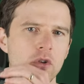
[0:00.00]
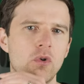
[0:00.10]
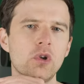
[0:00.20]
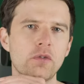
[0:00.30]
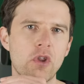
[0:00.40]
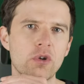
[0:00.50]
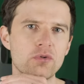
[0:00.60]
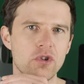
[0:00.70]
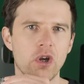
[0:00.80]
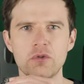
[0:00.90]
All of
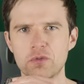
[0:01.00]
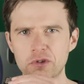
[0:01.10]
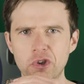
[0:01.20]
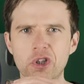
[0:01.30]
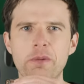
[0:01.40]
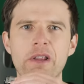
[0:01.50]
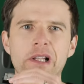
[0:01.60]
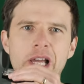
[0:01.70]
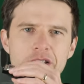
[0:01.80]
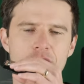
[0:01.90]
those notes. We'll talk about the
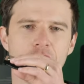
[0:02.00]
last